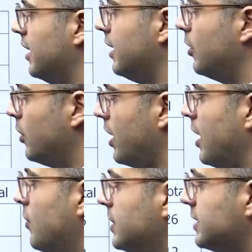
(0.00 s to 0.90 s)
including
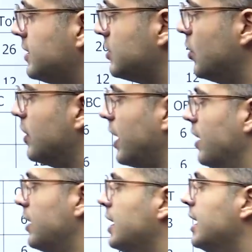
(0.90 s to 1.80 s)
allowances. Over
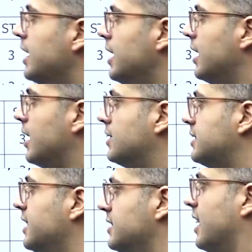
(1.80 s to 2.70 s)
here,
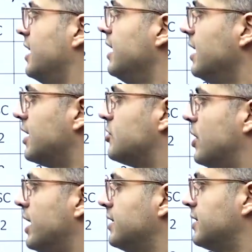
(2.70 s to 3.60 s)
CSIT,
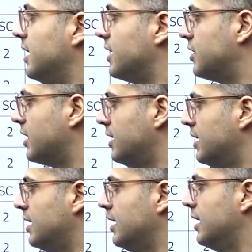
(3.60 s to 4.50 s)
electronics, electrical,
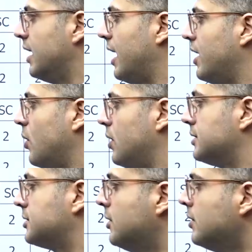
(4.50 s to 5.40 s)
and
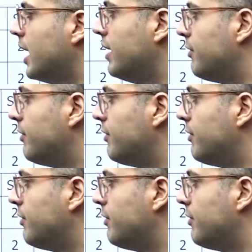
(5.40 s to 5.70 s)
also